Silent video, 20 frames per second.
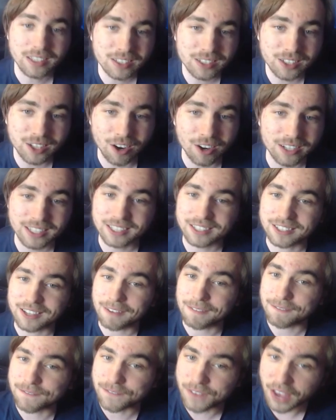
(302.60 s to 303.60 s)
card is
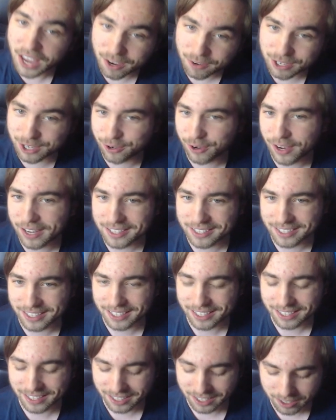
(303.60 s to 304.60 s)
very
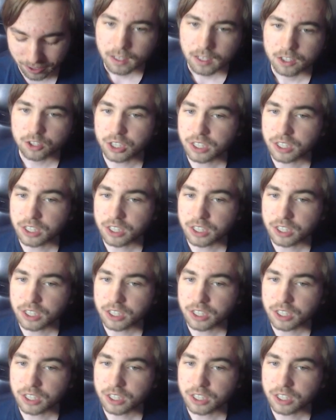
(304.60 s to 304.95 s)
crazy in here.